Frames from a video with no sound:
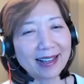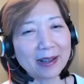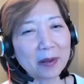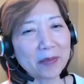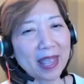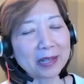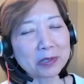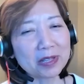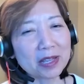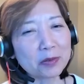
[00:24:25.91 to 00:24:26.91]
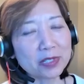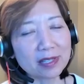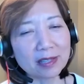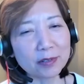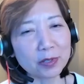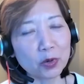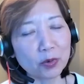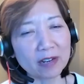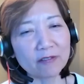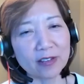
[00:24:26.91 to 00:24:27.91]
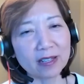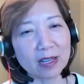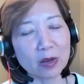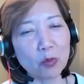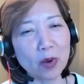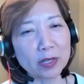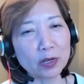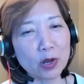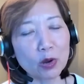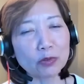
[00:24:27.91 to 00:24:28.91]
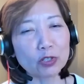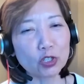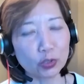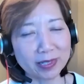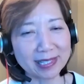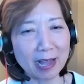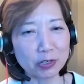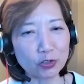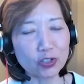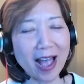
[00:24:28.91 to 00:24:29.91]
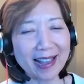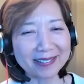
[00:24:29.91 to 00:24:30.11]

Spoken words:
And there's a great feeling when you know the jury's on your side,